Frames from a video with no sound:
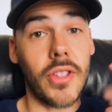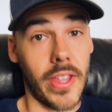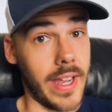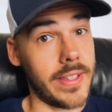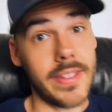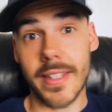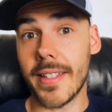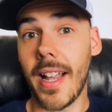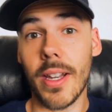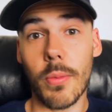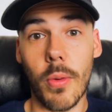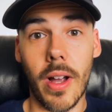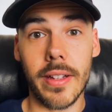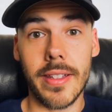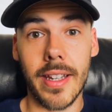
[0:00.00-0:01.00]
So that's exactly
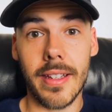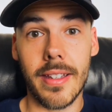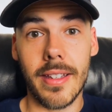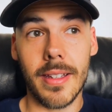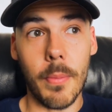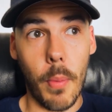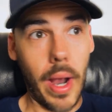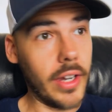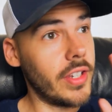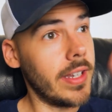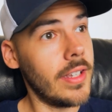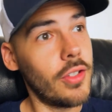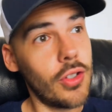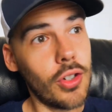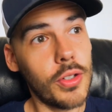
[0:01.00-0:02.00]
what I did. But I
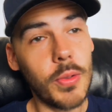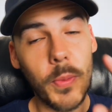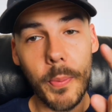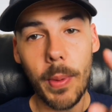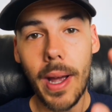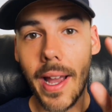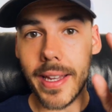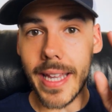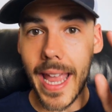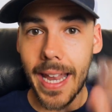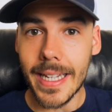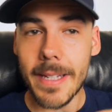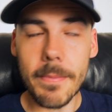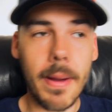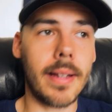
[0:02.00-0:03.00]
didn't just buy
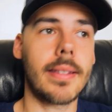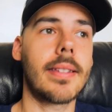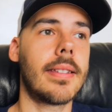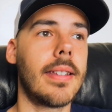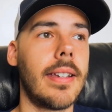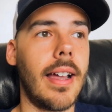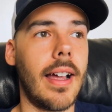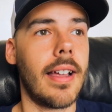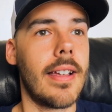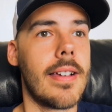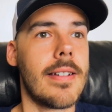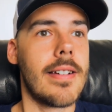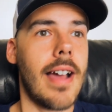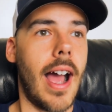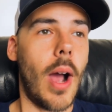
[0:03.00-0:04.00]
any mats, did I?
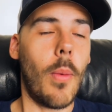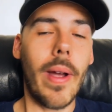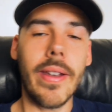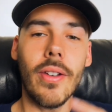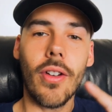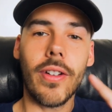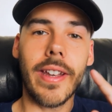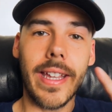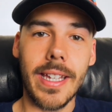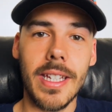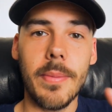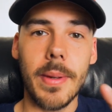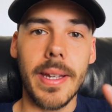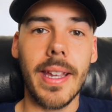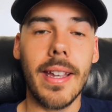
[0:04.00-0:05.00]
I went on
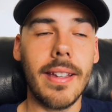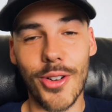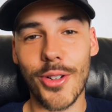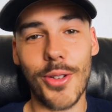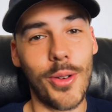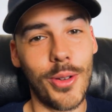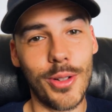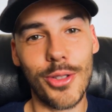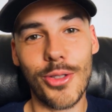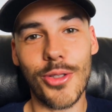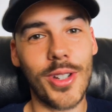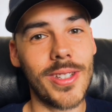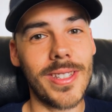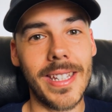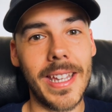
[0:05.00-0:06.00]
eBay, good old
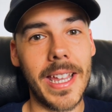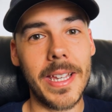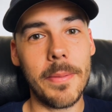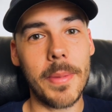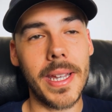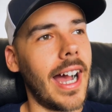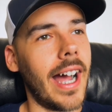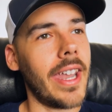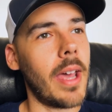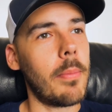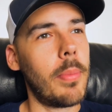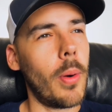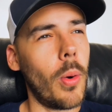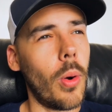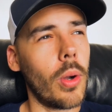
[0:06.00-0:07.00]
trusty eBay, and I
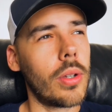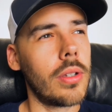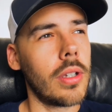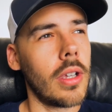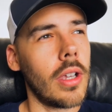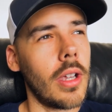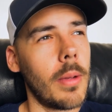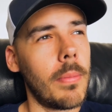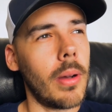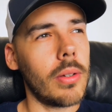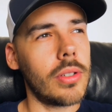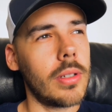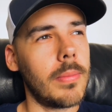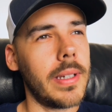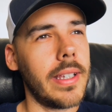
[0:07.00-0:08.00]
bought
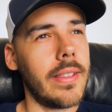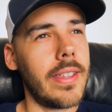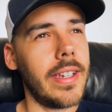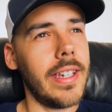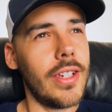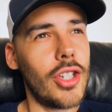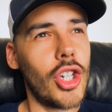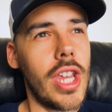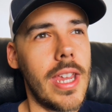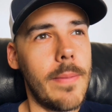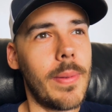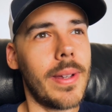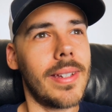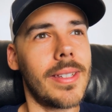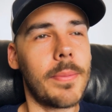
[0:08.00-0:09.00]
possibly the
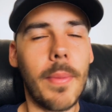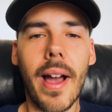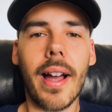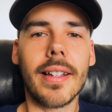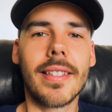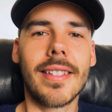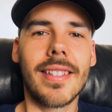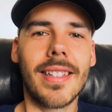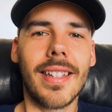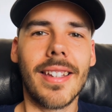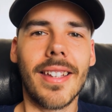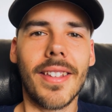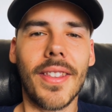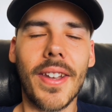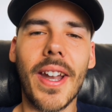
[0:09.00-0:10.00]
cheapest mats
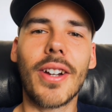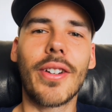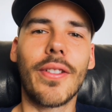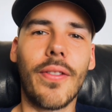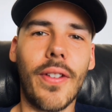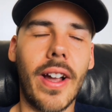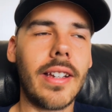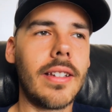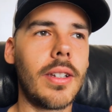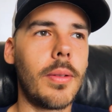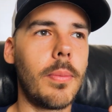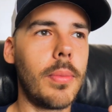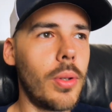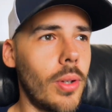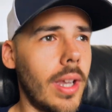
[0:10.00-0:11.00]
that I could find,
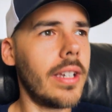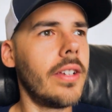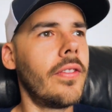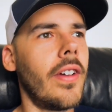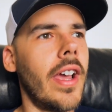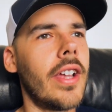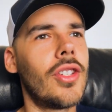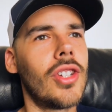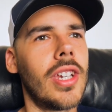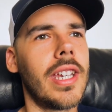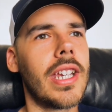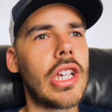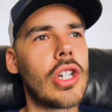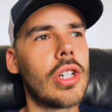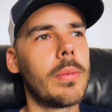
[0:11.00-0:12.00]
purely for
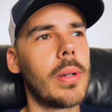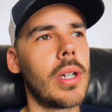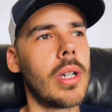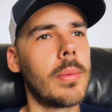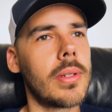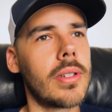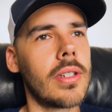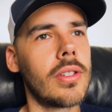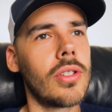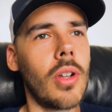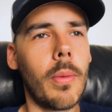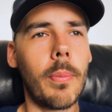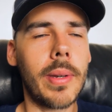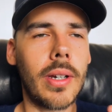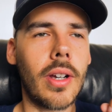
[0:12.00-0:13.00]
educational purposes,
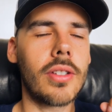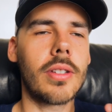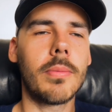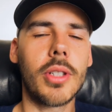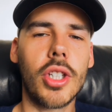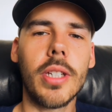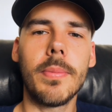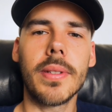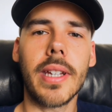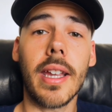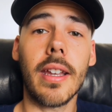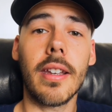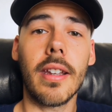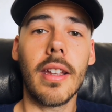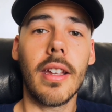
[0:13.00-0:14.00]
not because I'm a cheapskate.